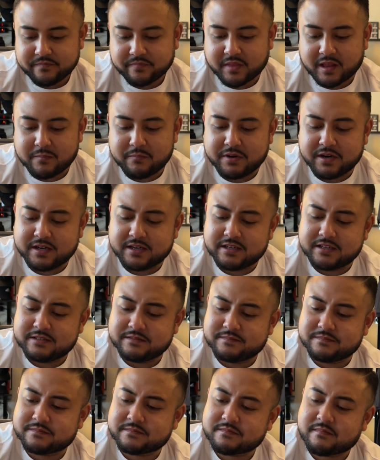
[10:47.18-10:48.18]
But
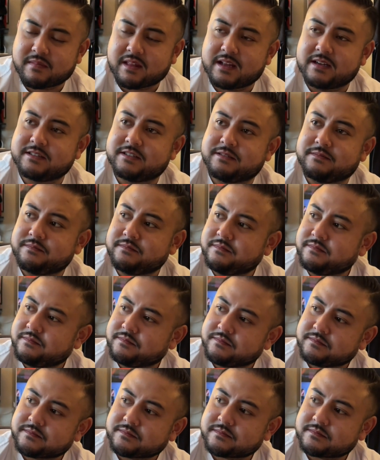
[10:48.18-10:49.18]

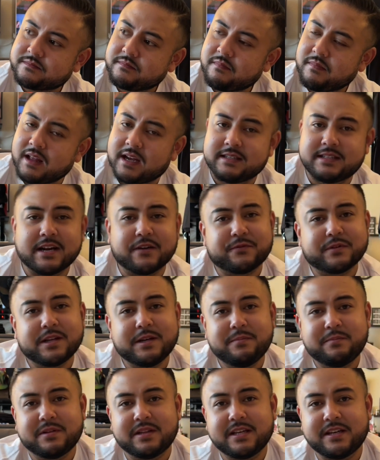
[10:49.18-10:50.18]
I definitely
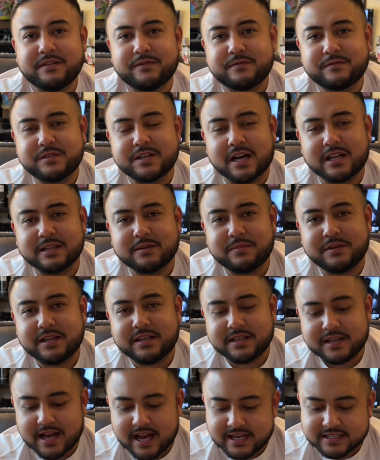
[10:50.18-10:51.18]
believe
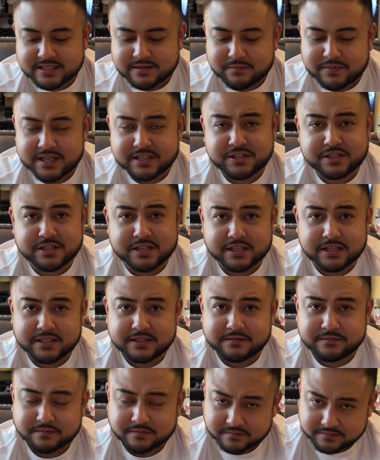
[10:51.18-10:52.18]
Jollibee has the best
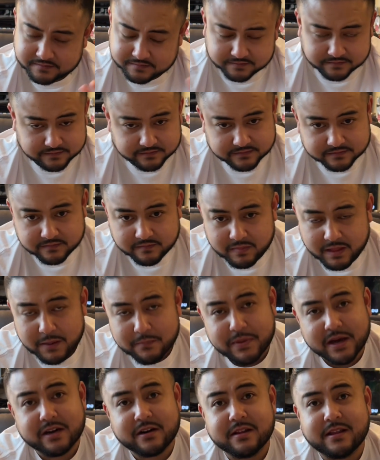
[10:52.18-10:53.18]
chicken,
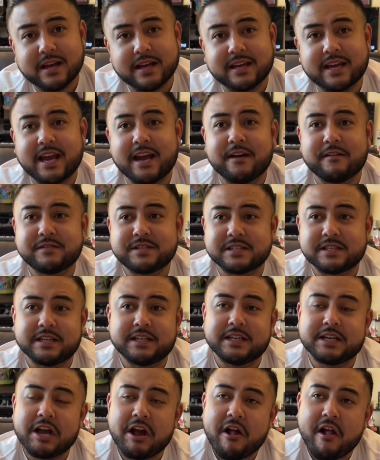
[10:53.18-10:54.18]
better than
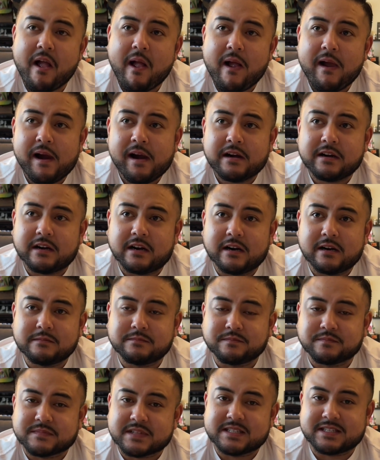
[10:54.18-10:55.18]
KFC.
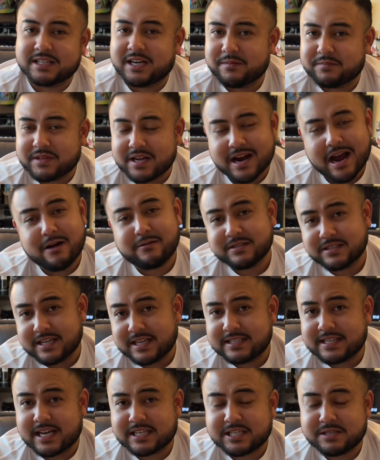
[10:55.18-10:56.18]
It's up there. I would say
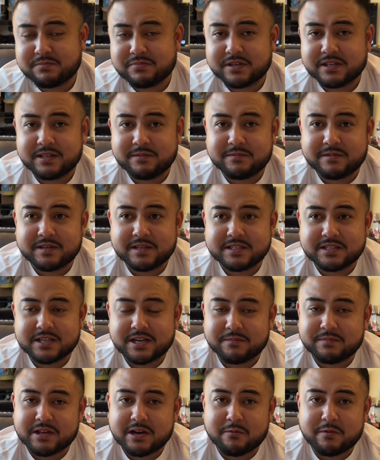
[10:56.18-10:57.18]
it's actually pretty much
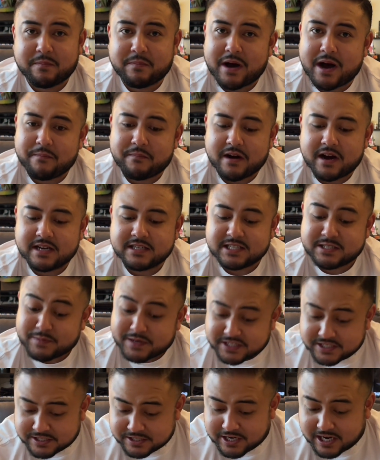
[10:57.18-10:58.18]
up there with Popeyes,
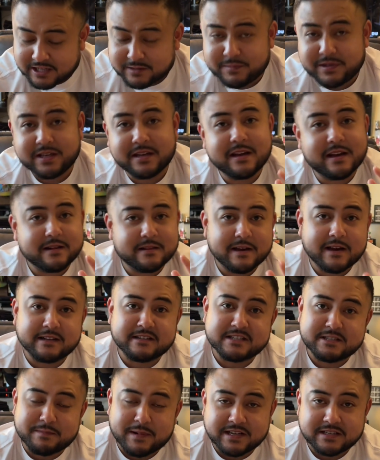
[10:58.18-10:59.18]
especially Jollibee. They got
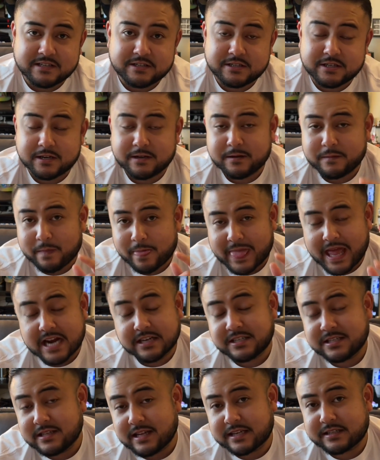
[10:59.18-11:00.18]
the spicy chicken. I
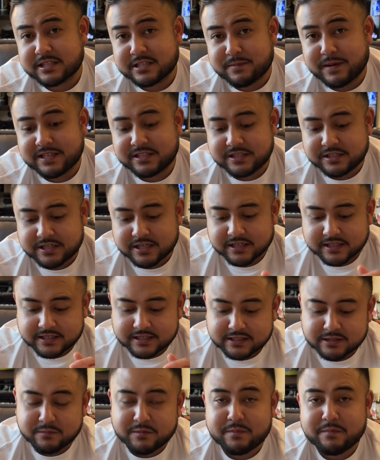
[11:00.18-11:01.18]
actually like the spicy chicken a
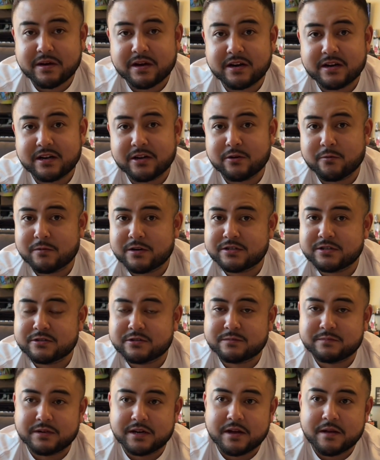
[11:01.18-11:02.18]
little bit better than the original,
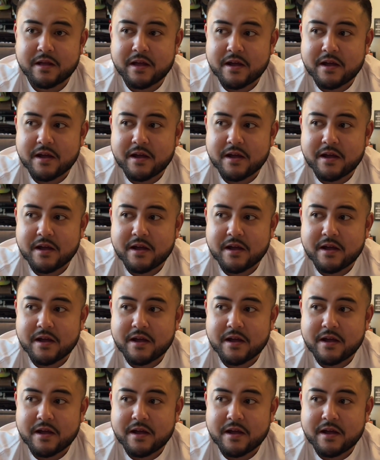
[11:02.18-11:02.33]
but